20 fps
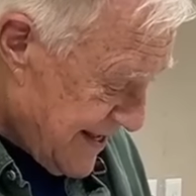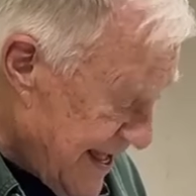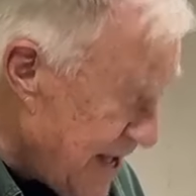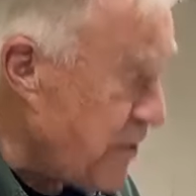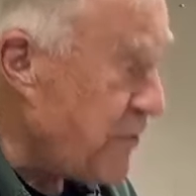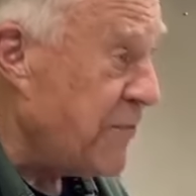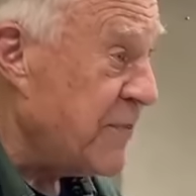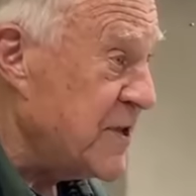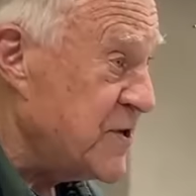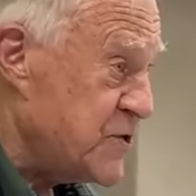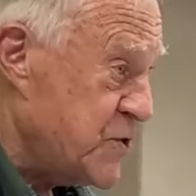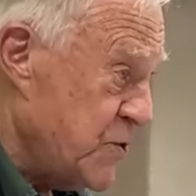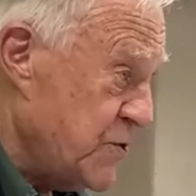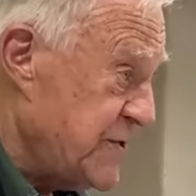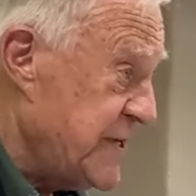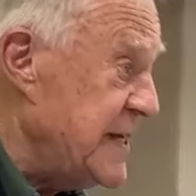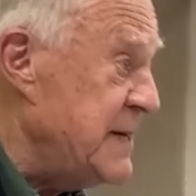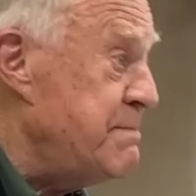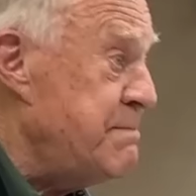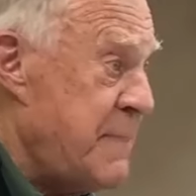health
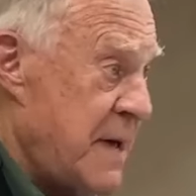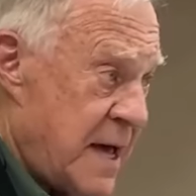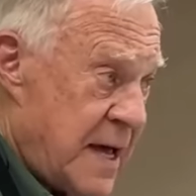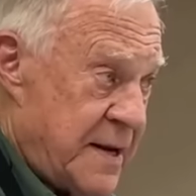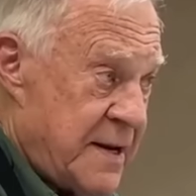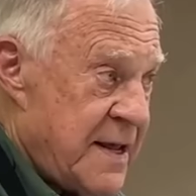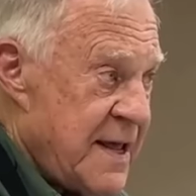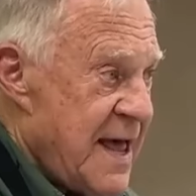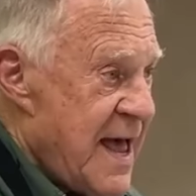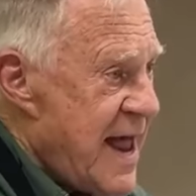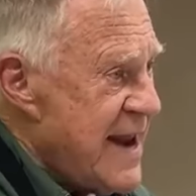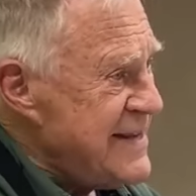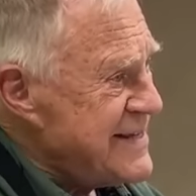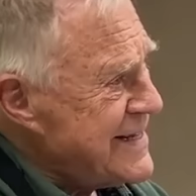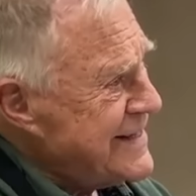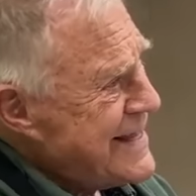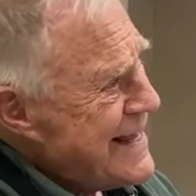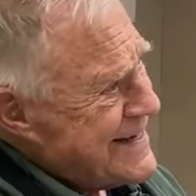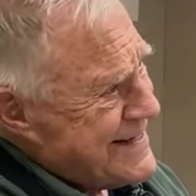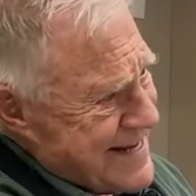issues in bed. He's
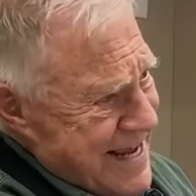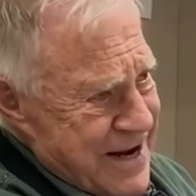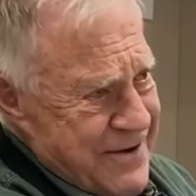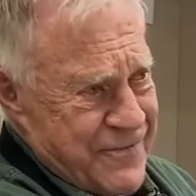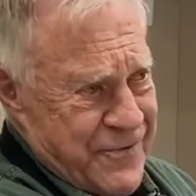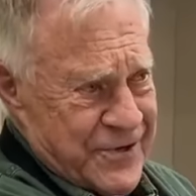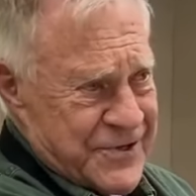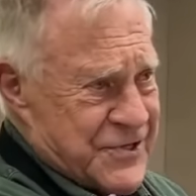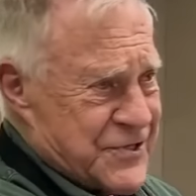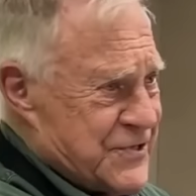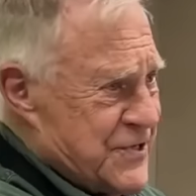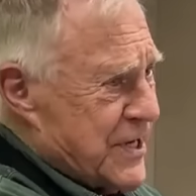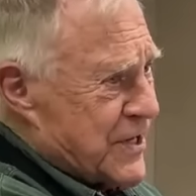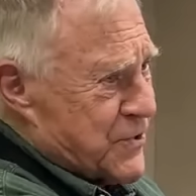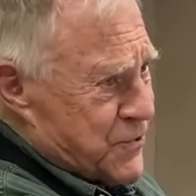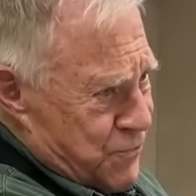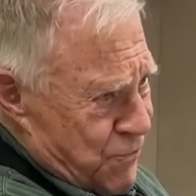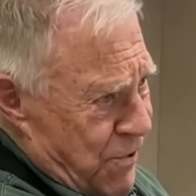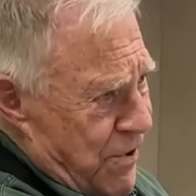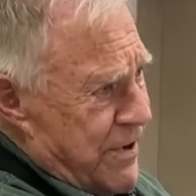got that 10 foot
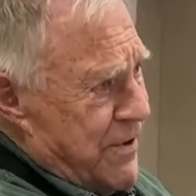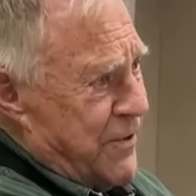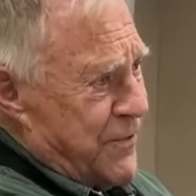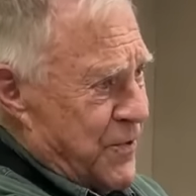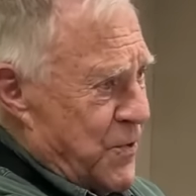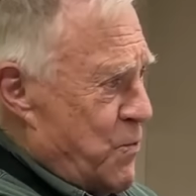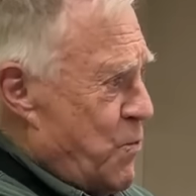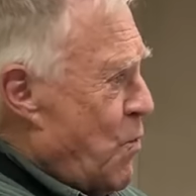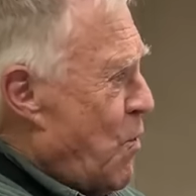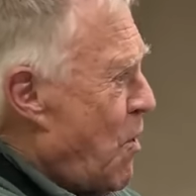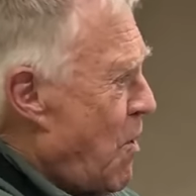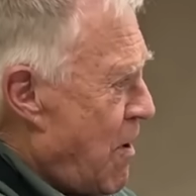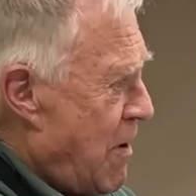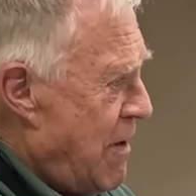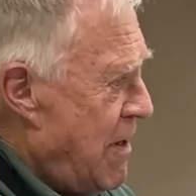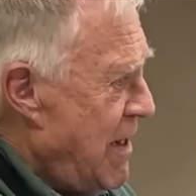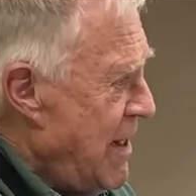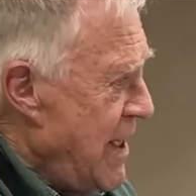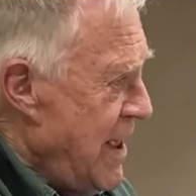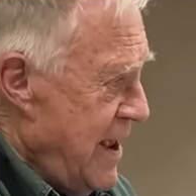stick drawing on the
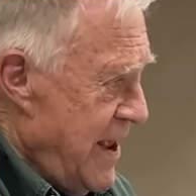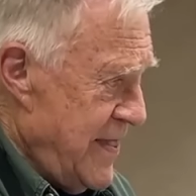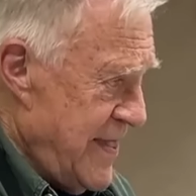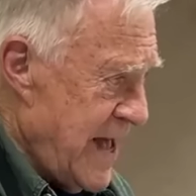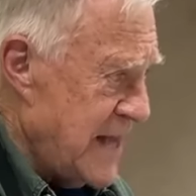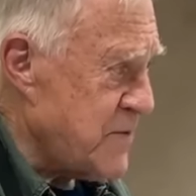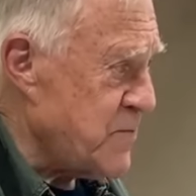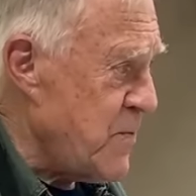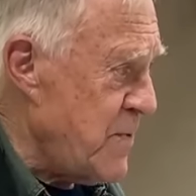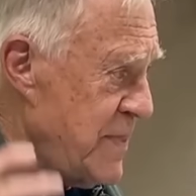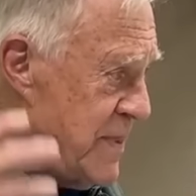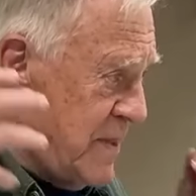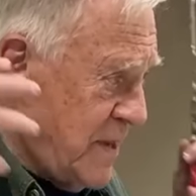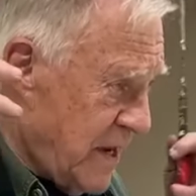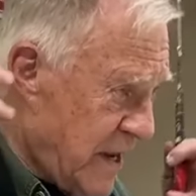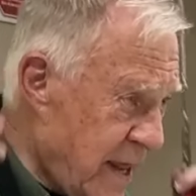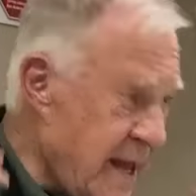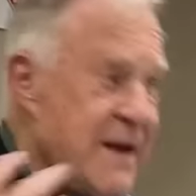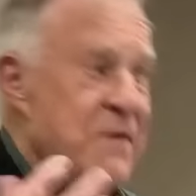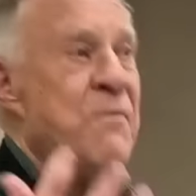wall. And that's when the
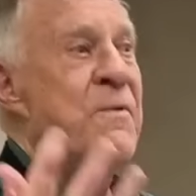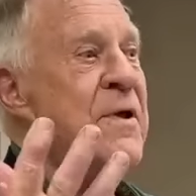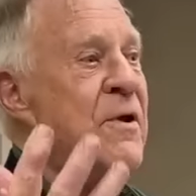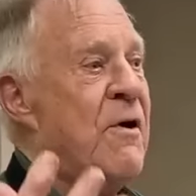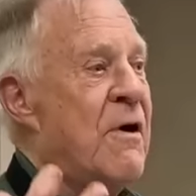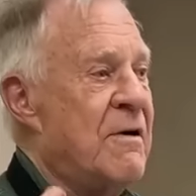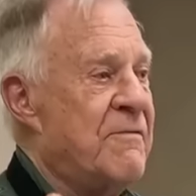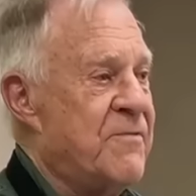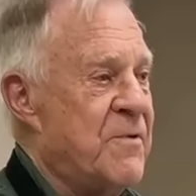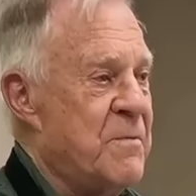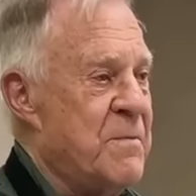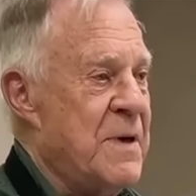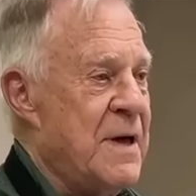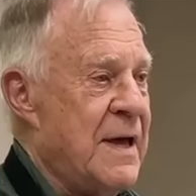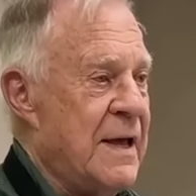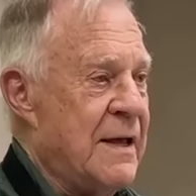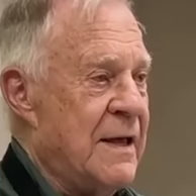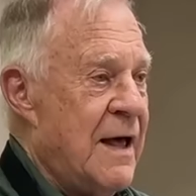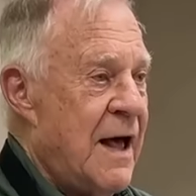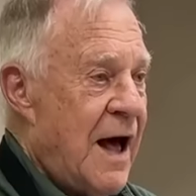light went on for
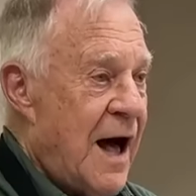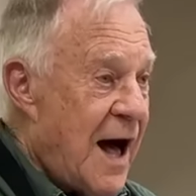me.